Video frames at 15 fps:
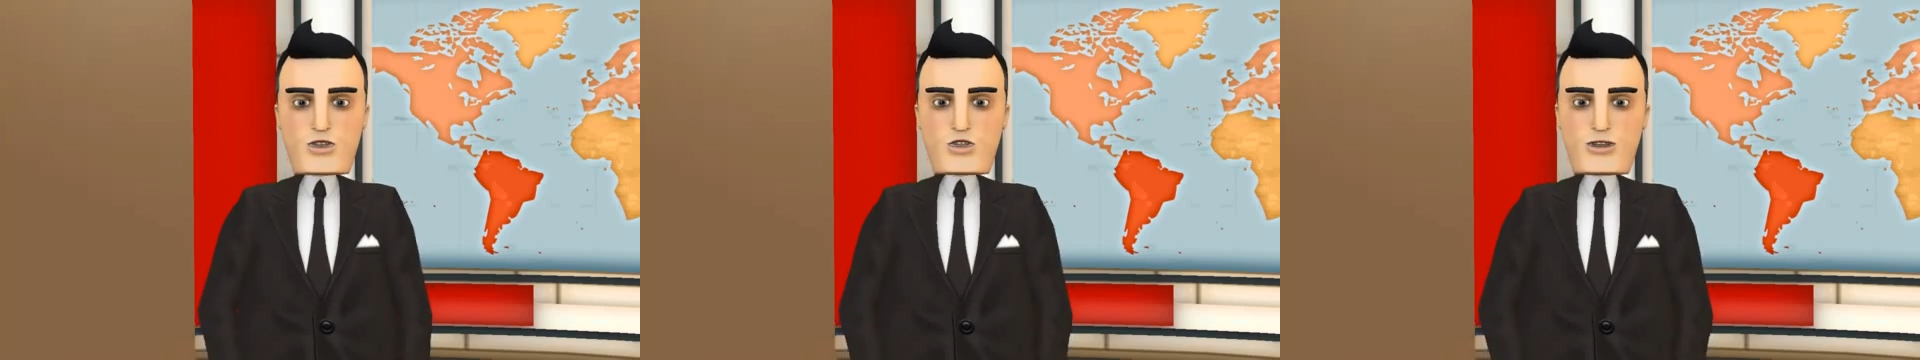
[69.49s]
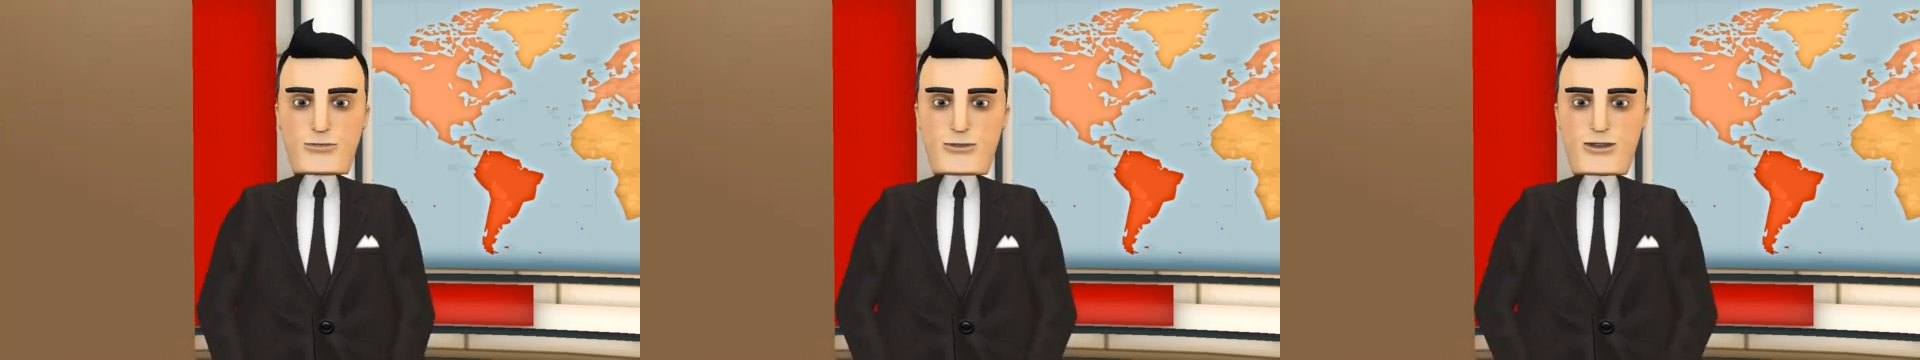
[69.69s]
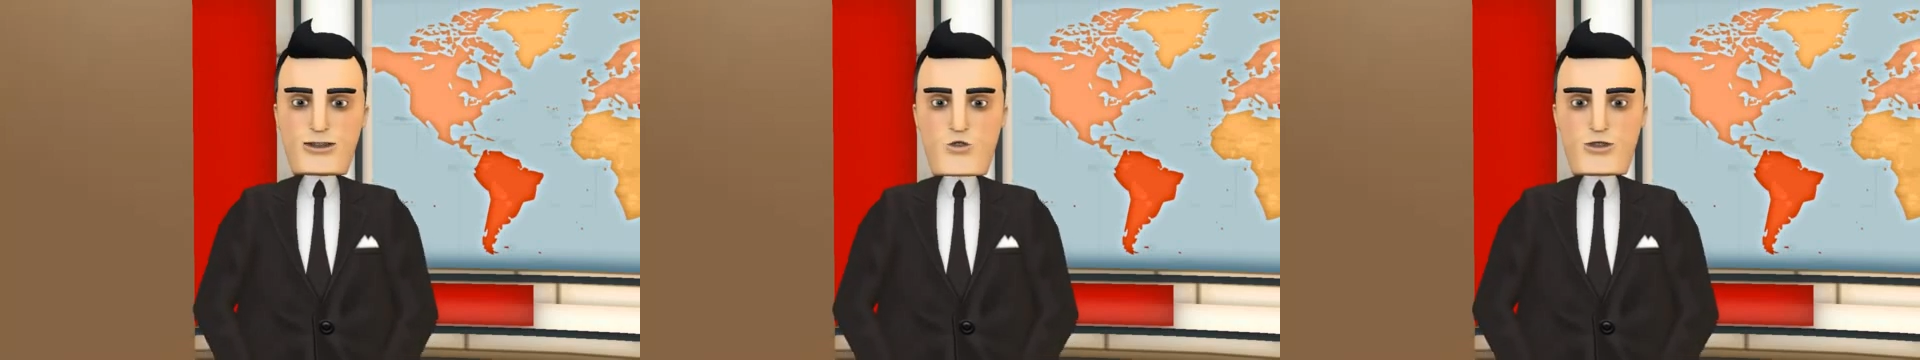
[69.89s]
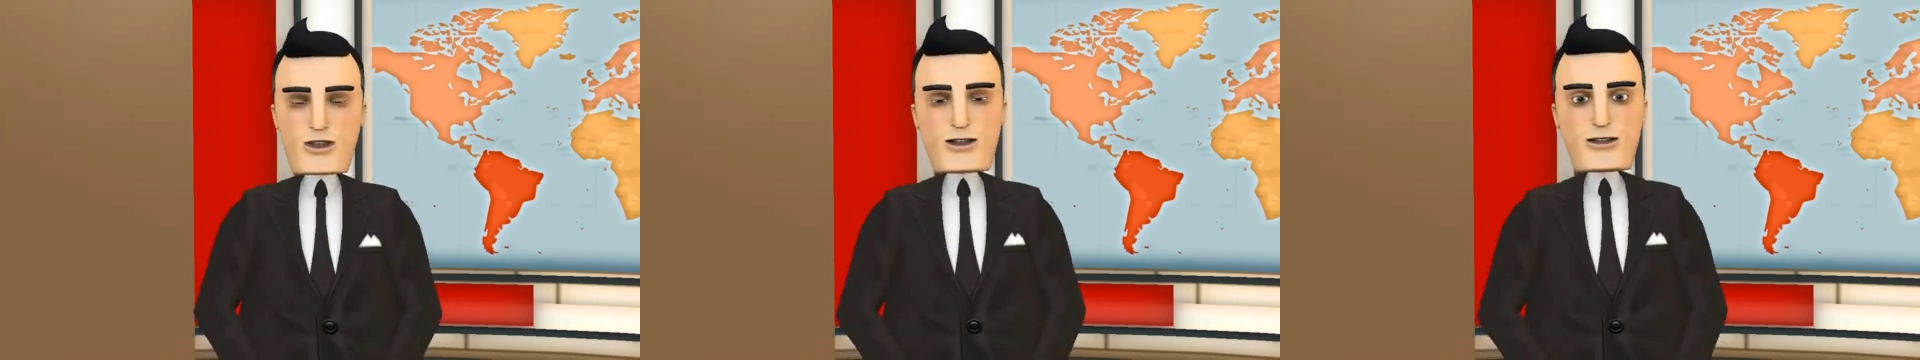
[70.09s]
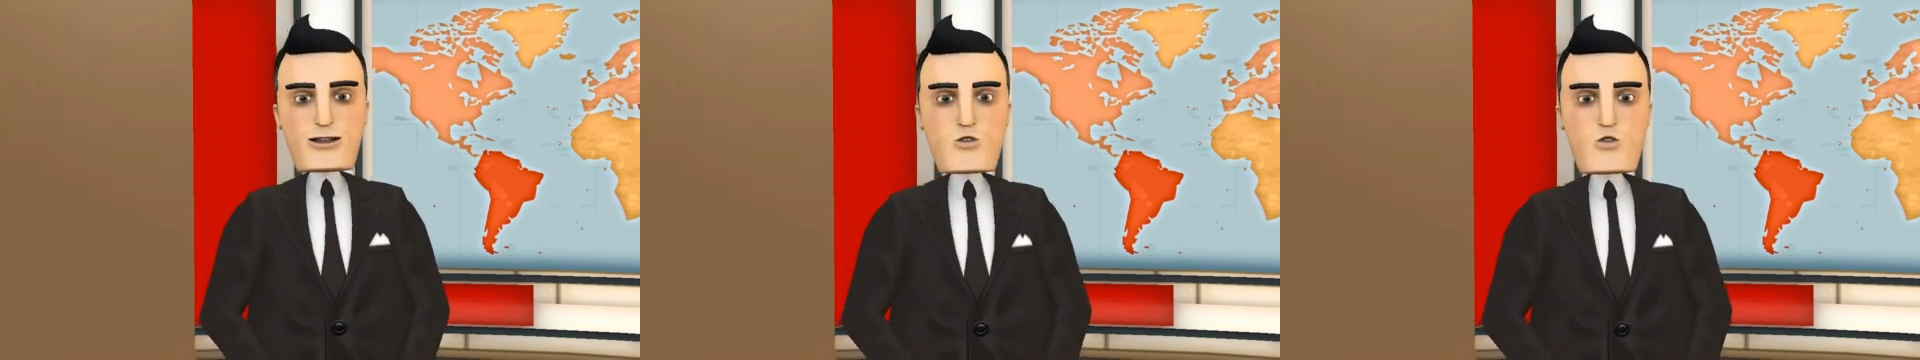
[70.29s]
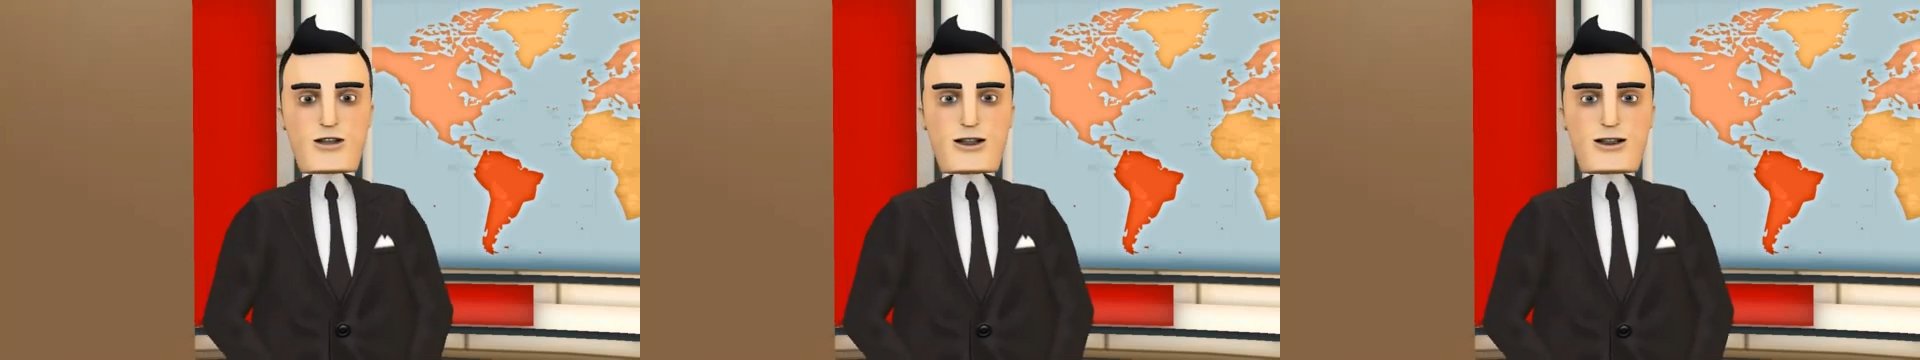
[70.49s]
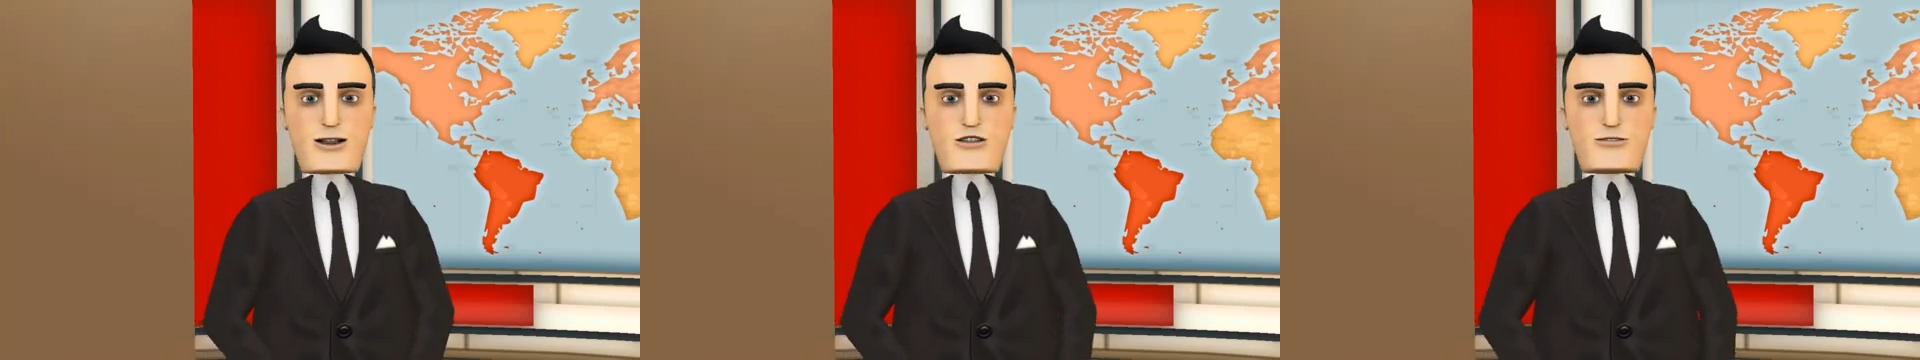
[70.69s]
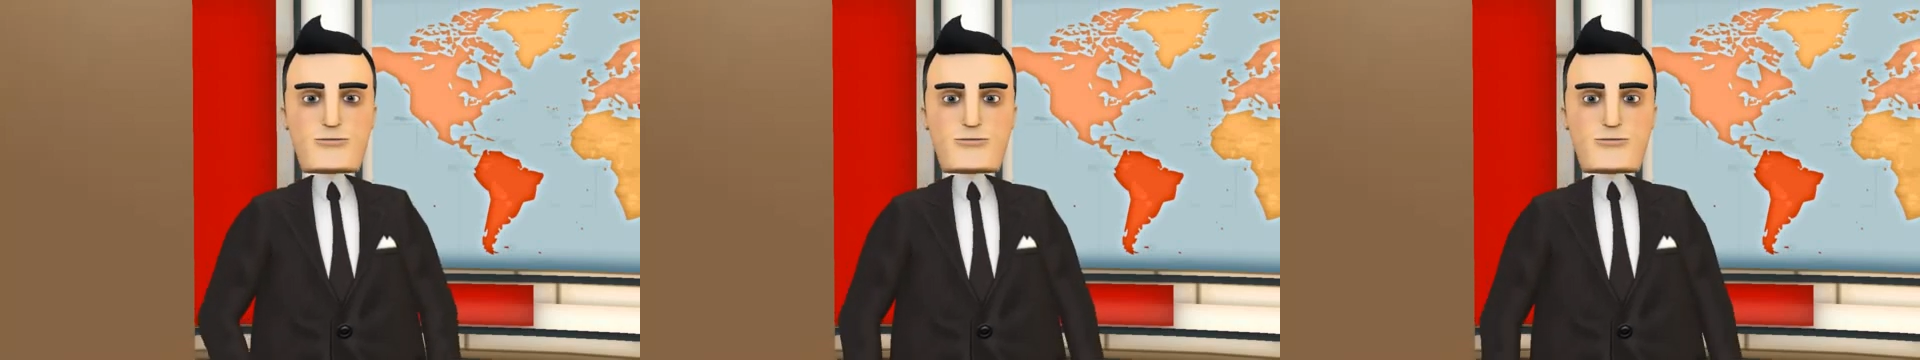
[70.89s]
ship in
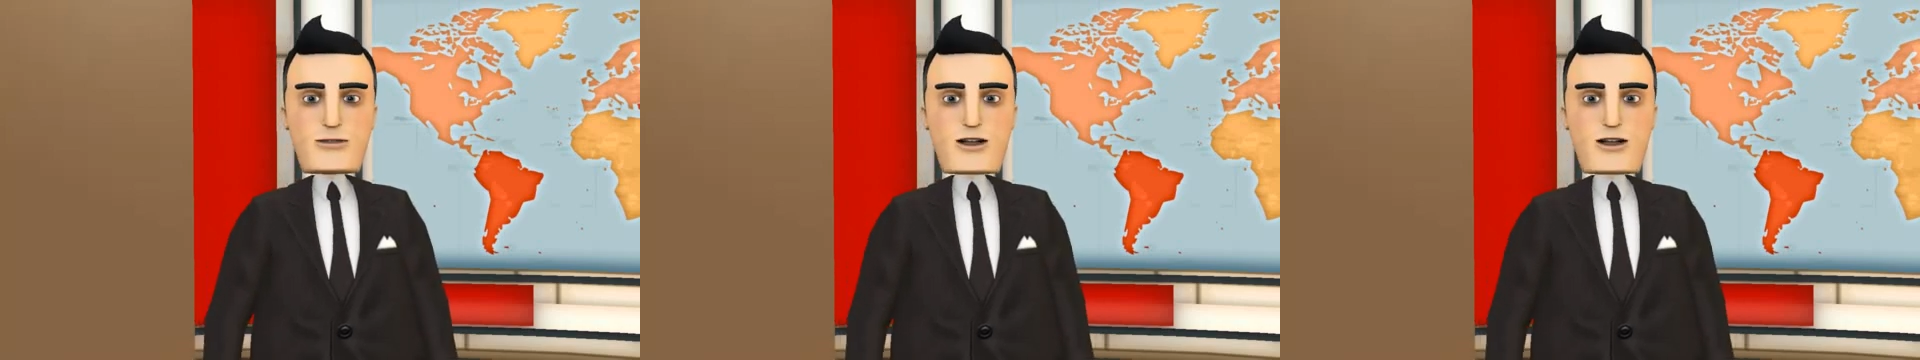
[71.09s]
2012,